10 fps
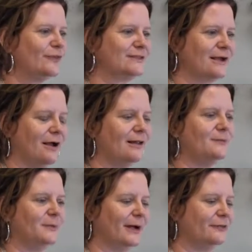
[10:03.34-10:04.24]
this
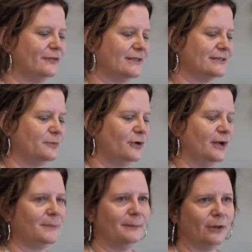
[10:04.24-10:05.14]
column about this and put
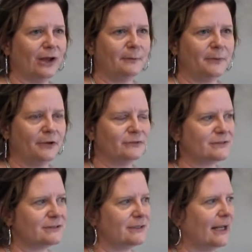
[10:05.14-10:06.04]
it on my blog
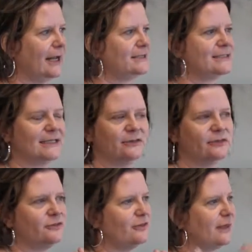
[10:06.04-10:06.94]
post. And I didn't
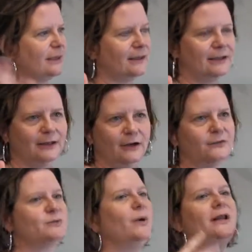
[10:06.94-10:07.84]
think you know, it
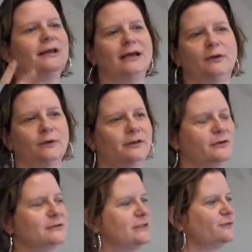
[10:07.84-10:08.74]
was one of, again, one of
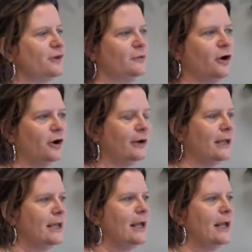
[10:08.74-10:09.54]
those, it's from the heart.